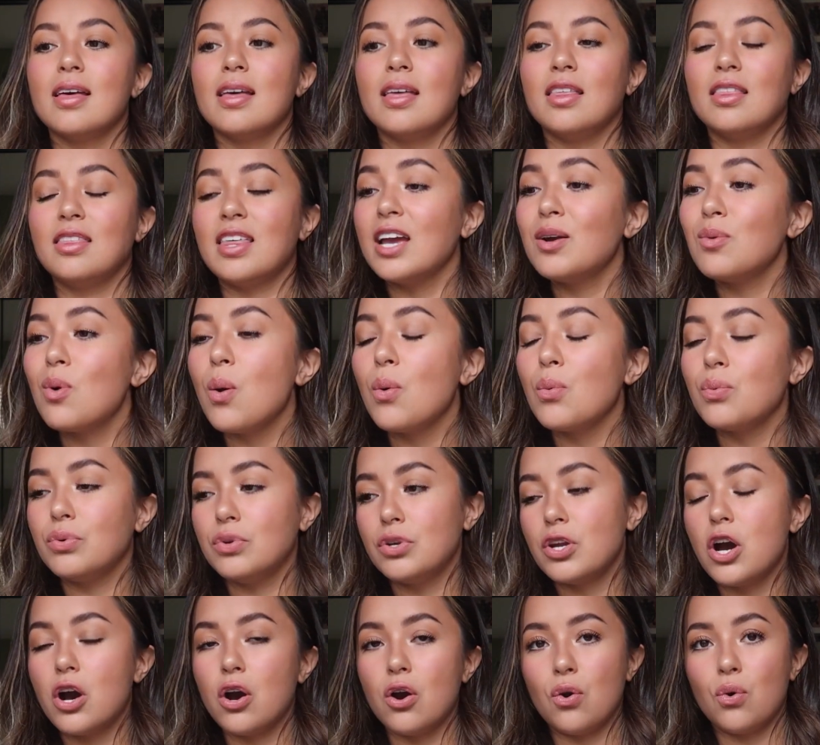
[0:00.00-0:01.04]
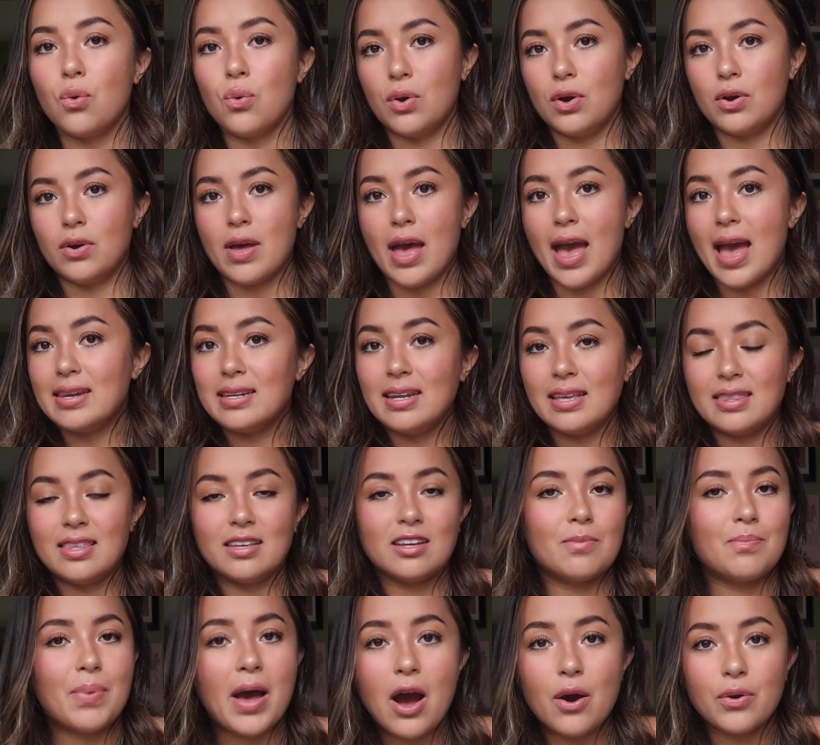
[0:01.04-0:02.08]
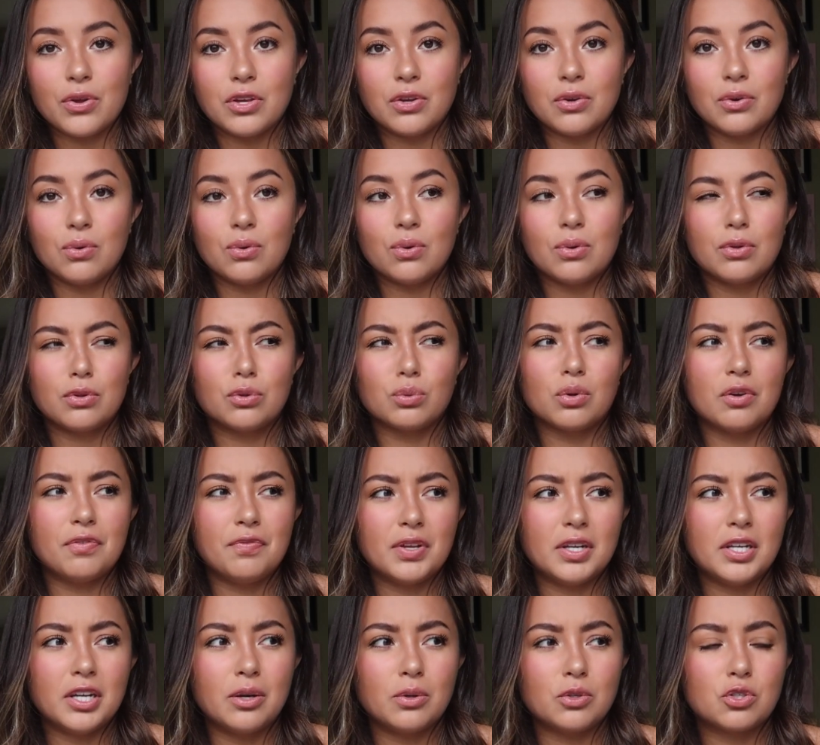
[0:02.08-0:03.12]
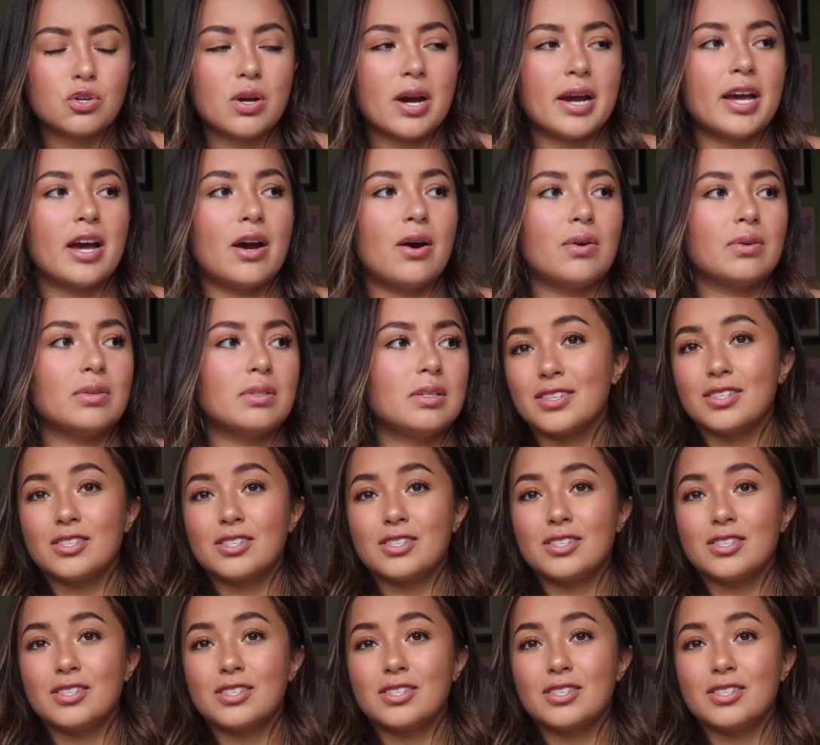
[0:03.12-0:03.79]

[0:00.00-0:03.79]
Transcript: they won't know anything about you through a video tryout.